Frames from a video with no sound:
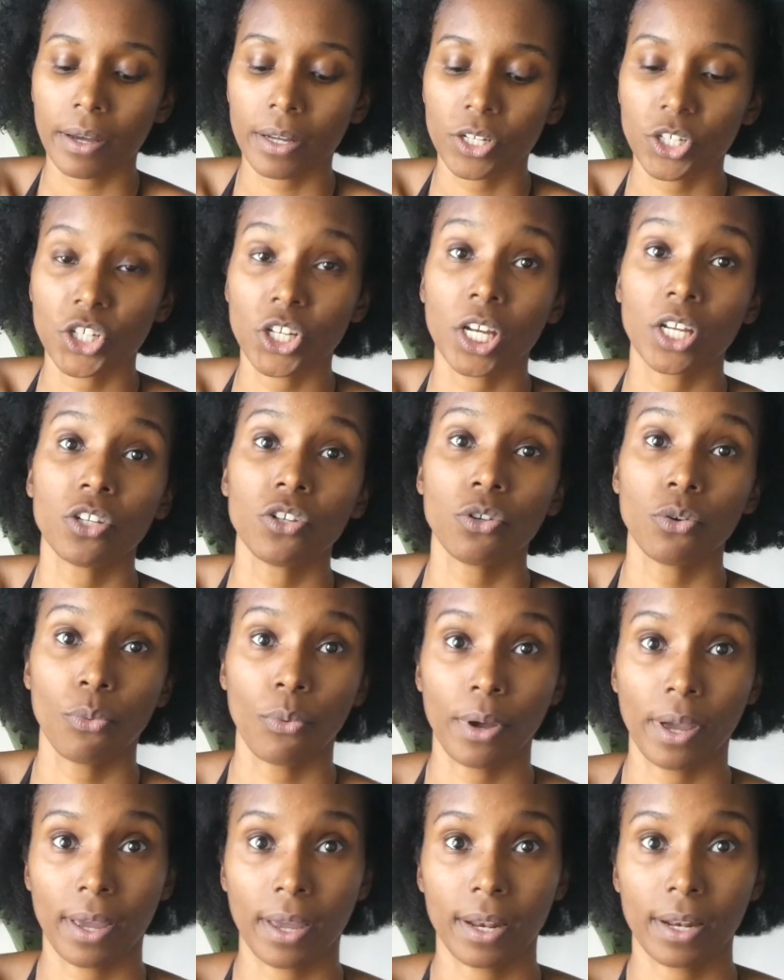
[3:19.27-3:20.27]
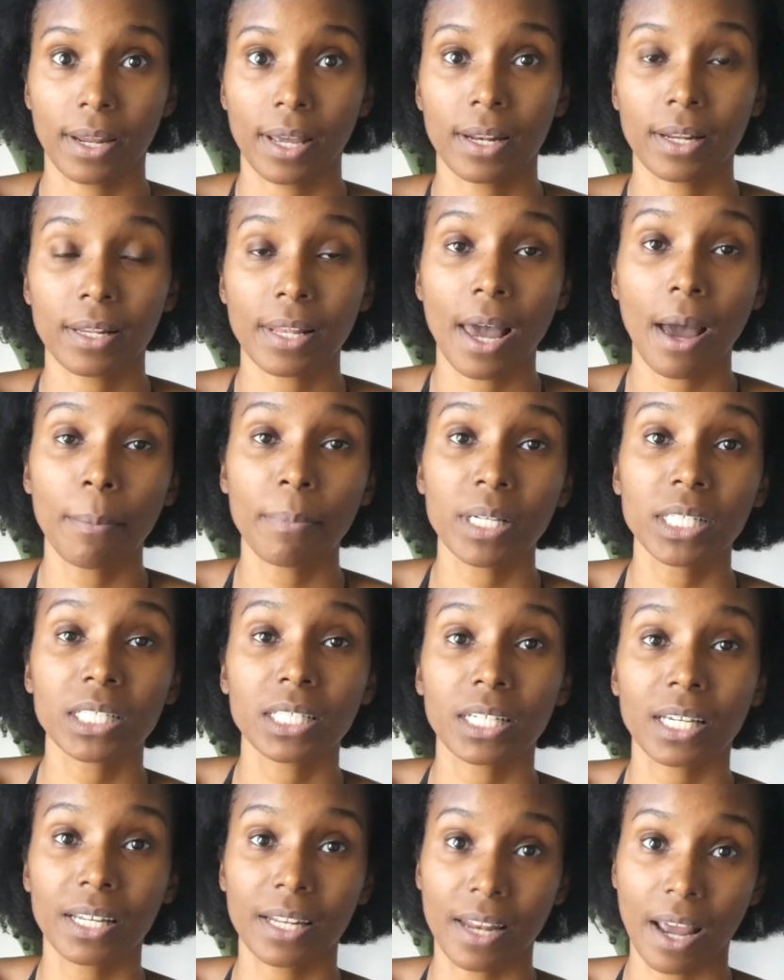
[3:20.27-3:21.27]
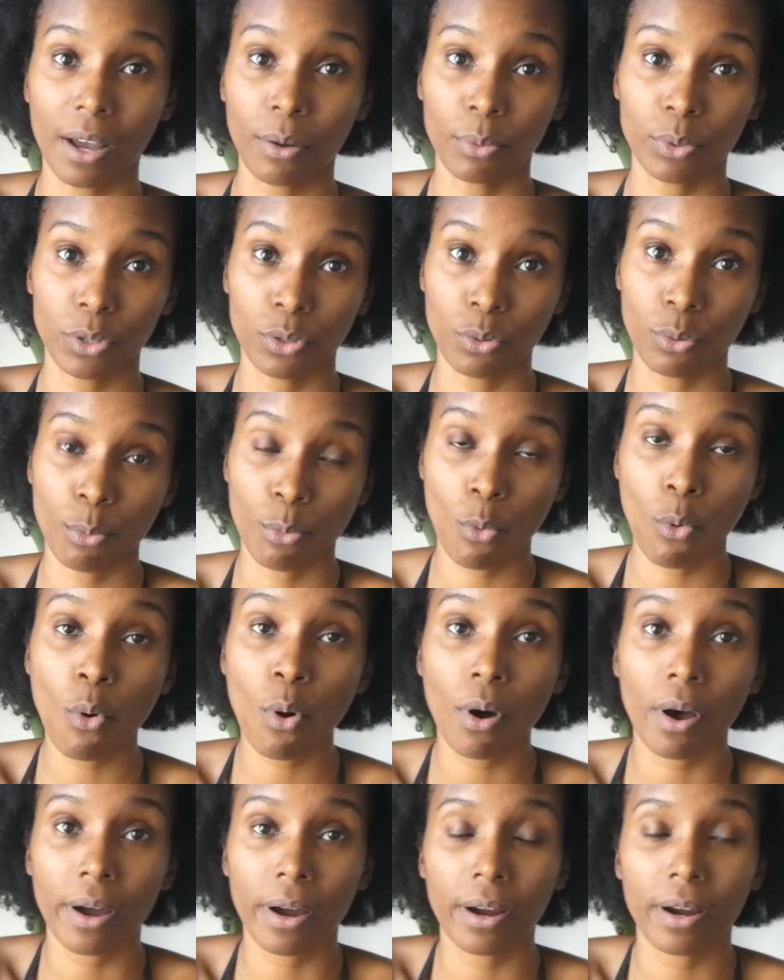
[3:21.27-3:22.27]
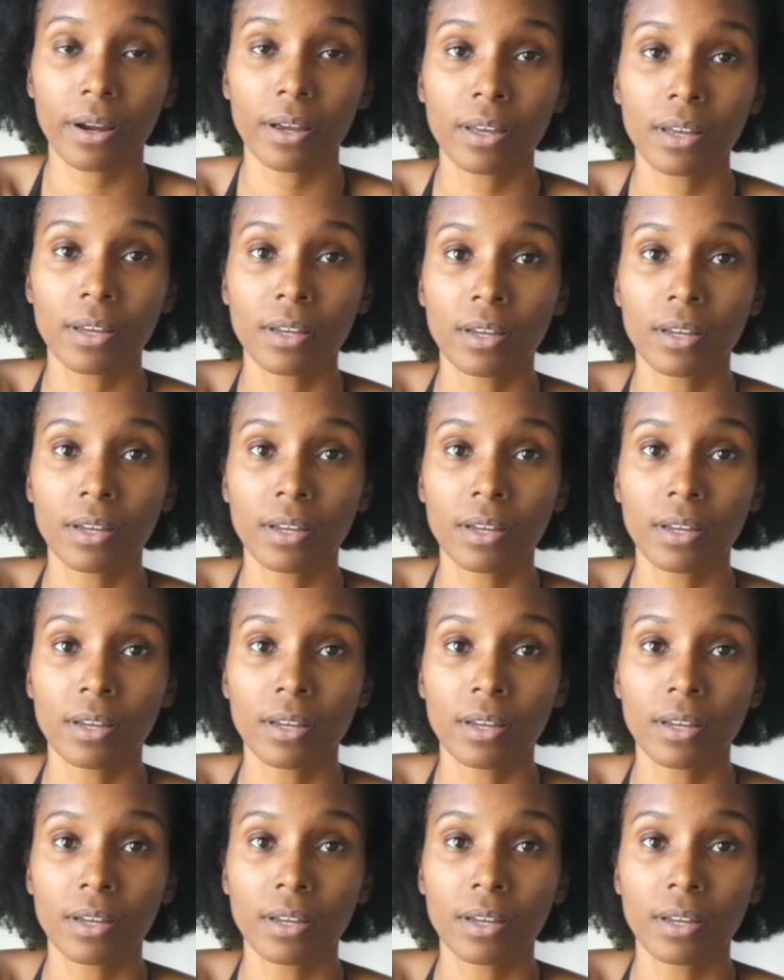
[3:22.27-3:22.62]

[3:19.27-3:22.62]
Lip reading: genuine and allow me to connect with you more,